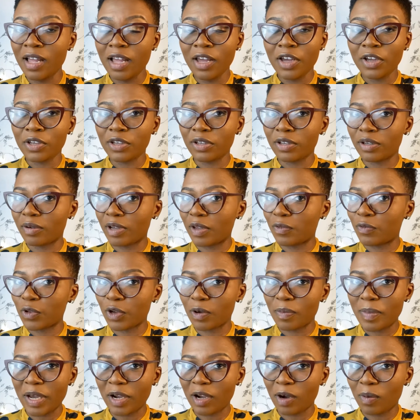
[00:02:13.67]
if
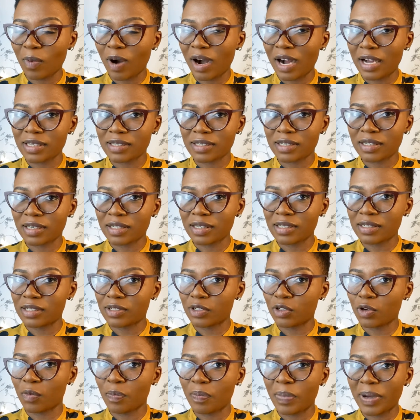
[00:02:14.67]
you're a makeup
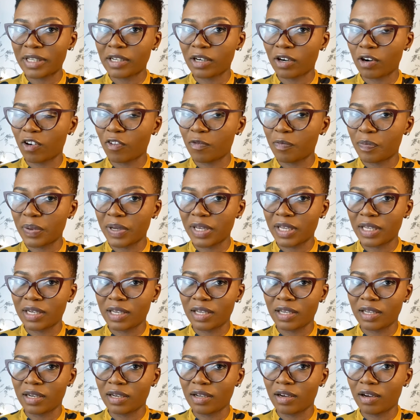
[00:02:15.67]
artist, you're better off being
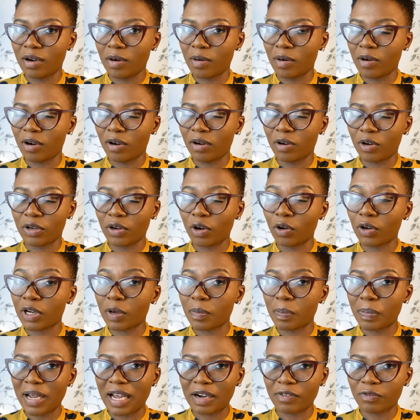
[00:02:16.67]
on
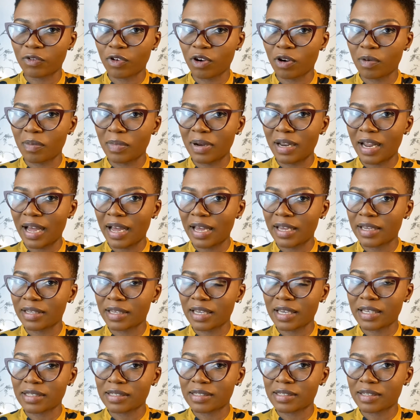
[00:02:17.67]
a platform like
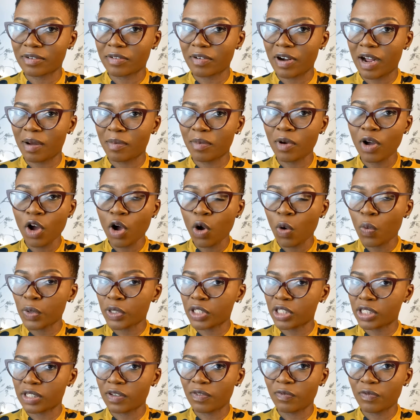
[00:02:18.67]
Instagram,
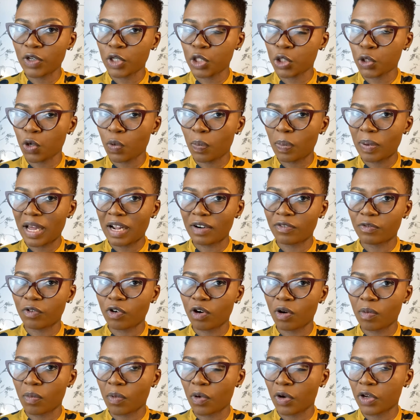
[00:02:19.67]
which is a visual
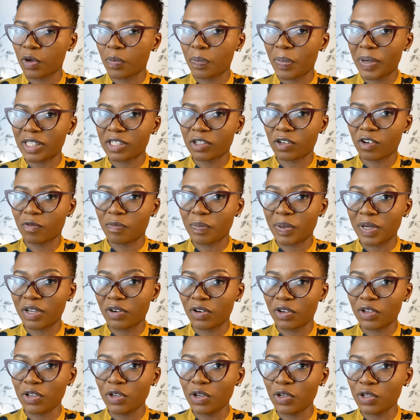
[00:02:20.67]
platform, or you're better off being
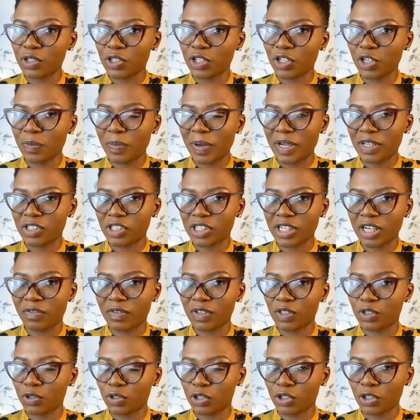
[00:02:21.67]
on YouTube and
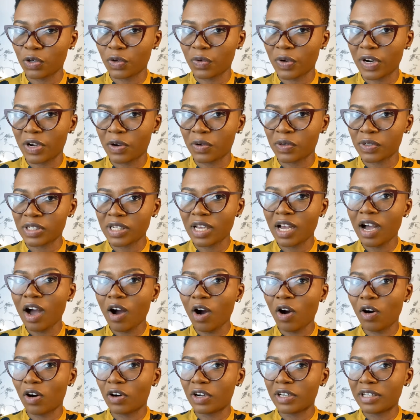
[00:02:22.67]
sharing tutorials
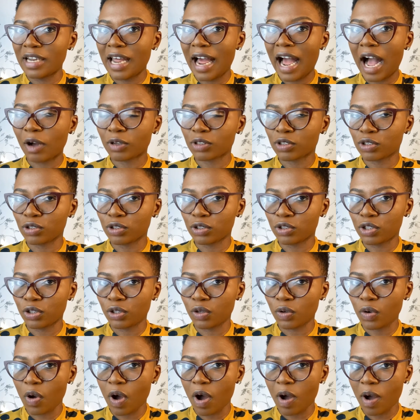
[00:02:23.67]
on how to
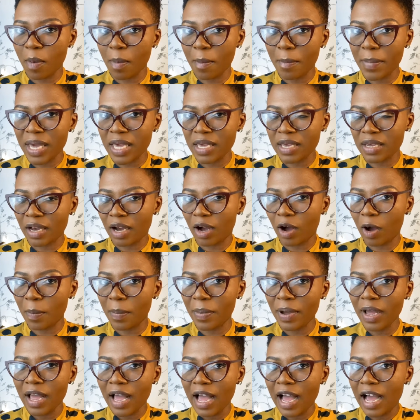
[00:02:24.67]
do
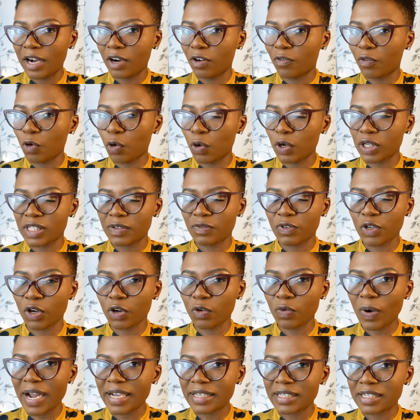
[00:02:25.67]
makeup. And of course, if you're
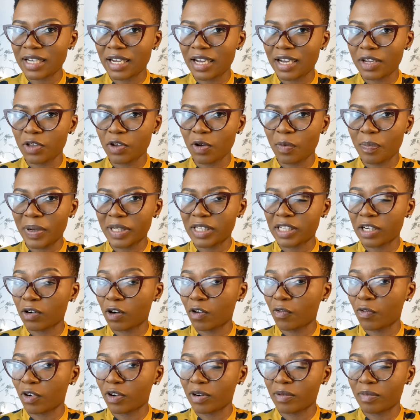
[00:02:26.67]
a writer, you're better
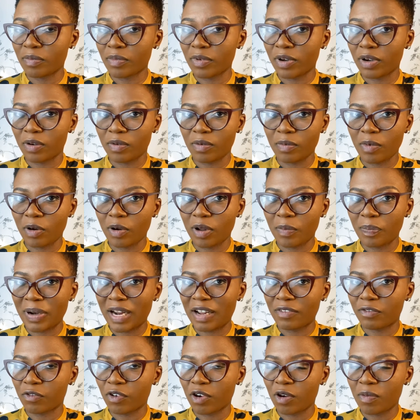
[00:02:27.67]
off on a
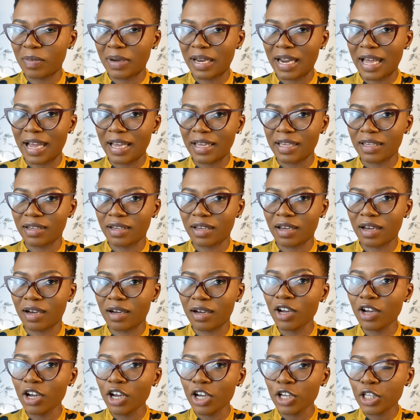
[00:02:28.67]
platform like
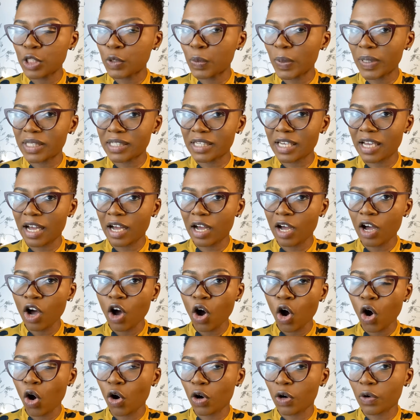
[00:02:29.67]
Twitter,
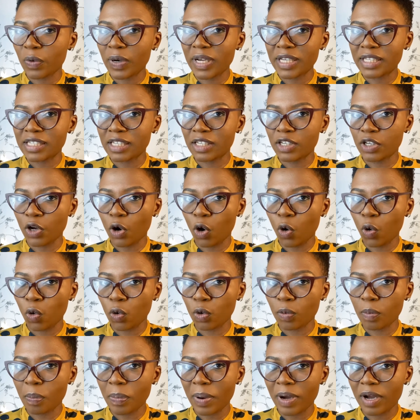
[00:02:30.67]
or creating your
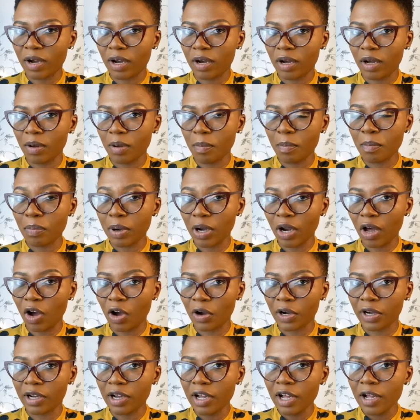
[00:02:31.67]
own
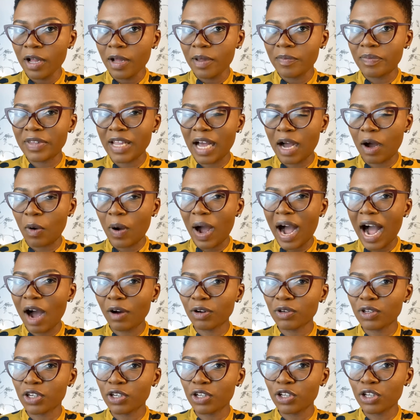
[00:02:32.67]
blog. Now,
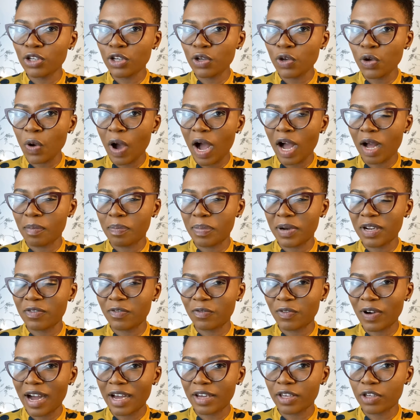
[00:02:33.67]
how do you
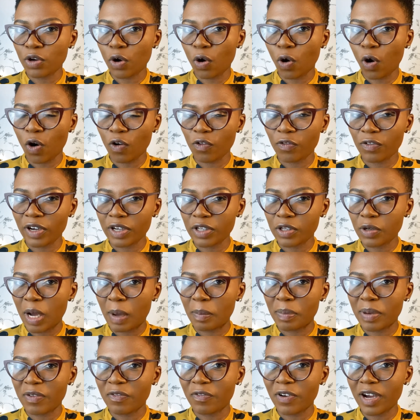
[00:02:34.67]
amplify your offer? You
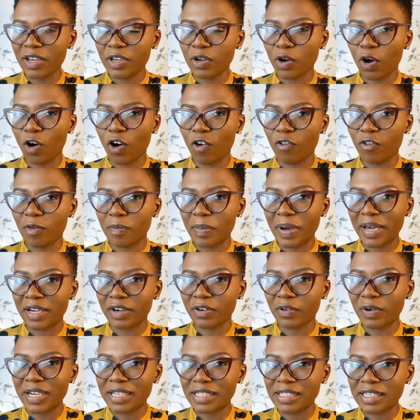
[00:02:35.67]
amplify your offer by
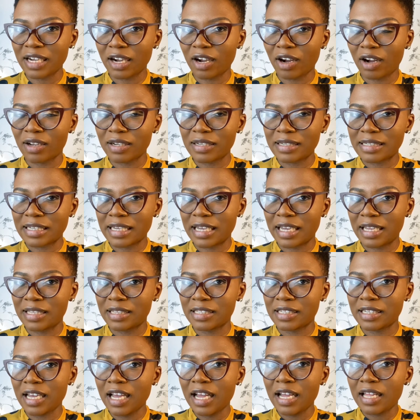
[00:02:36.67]
creating
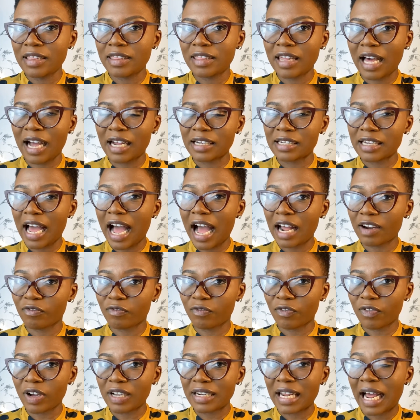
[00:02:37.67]
content that
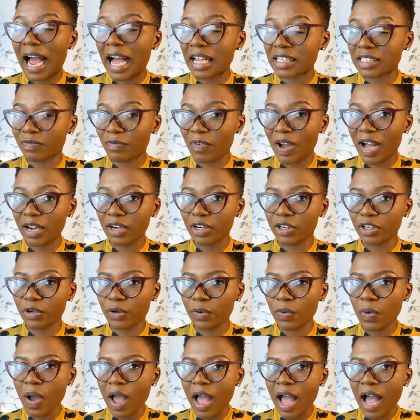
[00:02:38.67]
adds
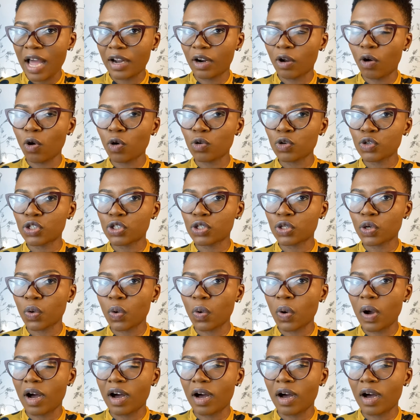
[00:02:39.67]
value, and also